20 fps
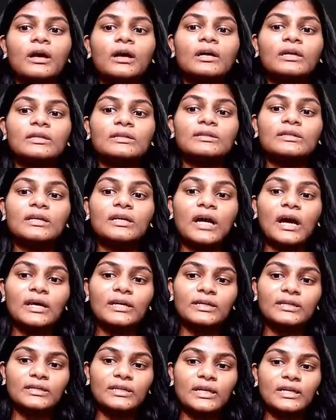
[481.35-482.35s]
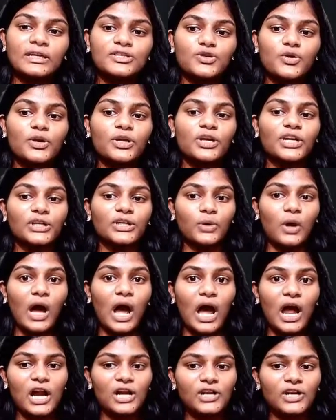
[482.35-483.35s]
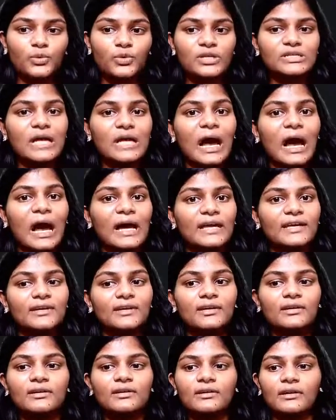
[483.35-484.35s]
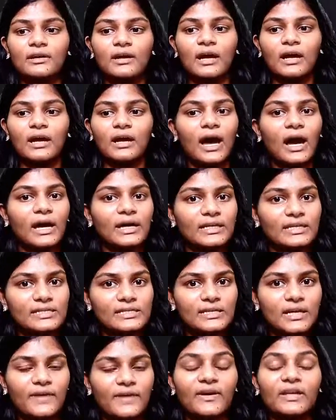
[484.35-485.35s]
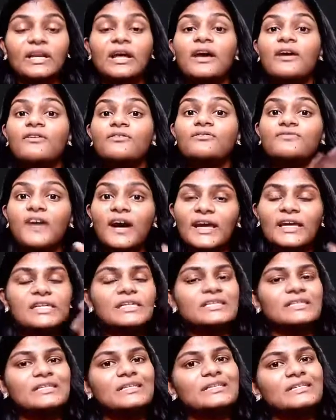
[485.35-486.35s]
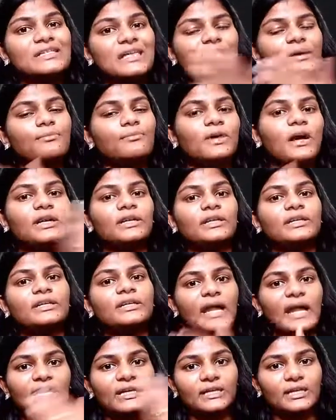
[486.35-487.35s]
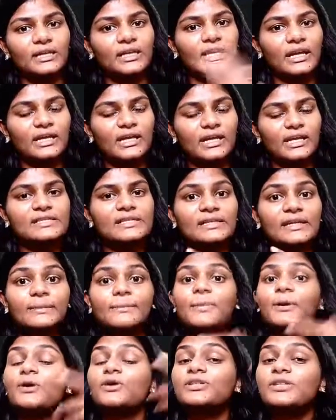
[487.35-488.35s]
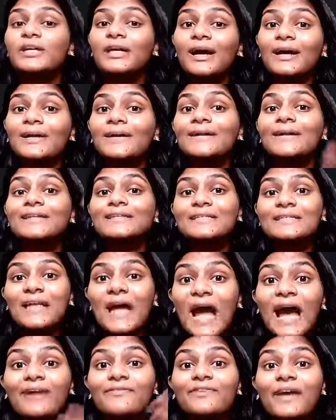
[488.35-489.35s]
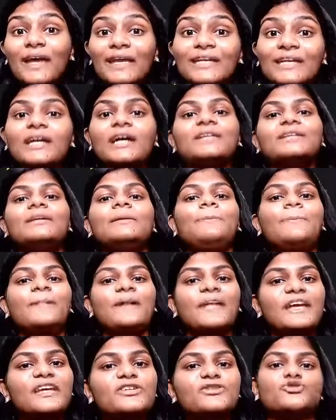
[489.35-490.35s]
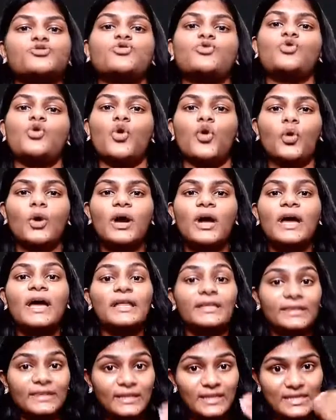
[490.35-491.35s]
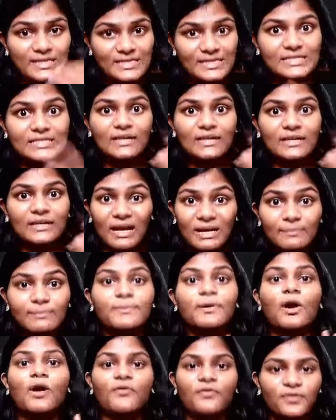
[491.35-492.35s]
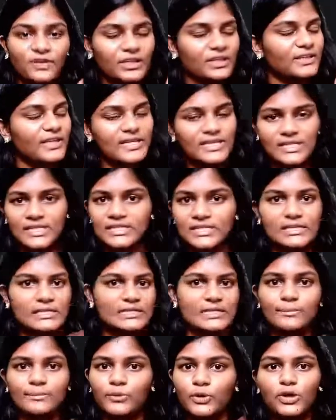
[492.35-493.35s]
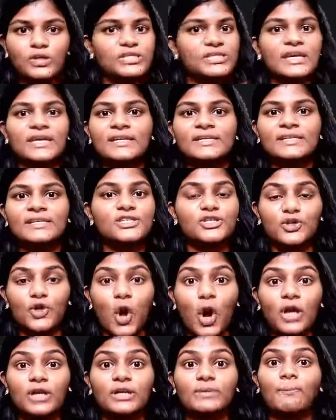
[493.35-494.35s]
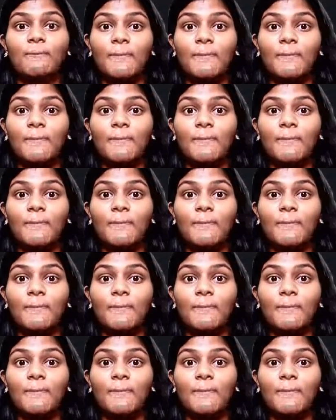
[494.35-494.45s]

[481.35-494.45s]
The current that is going into R2 is I. I is the one. Why is the same current entering and exiting? Because the current doesn't have any other place to go. The resistor might be offering resistance. I'm not saying it's not.